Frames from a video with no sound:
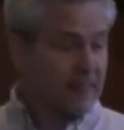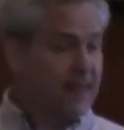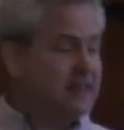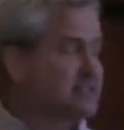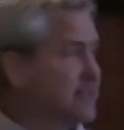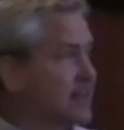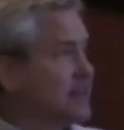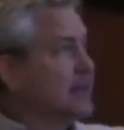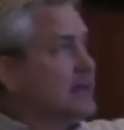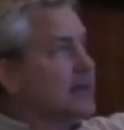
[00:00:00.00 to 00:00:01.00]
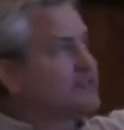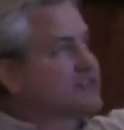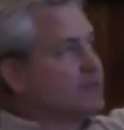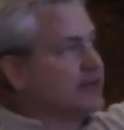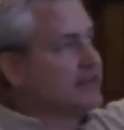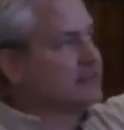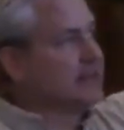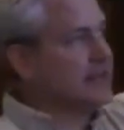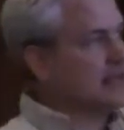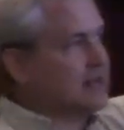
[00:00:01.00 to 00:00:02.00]
is that if someone had
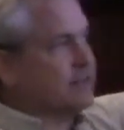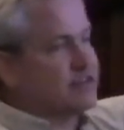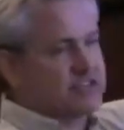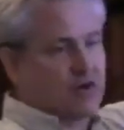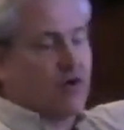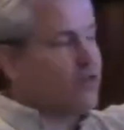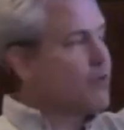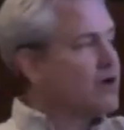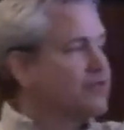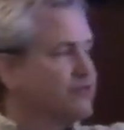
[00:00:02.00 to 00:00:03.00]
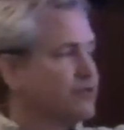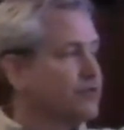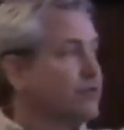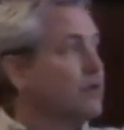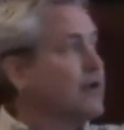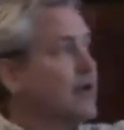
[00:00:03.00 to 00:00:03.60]
litigated this all the way through,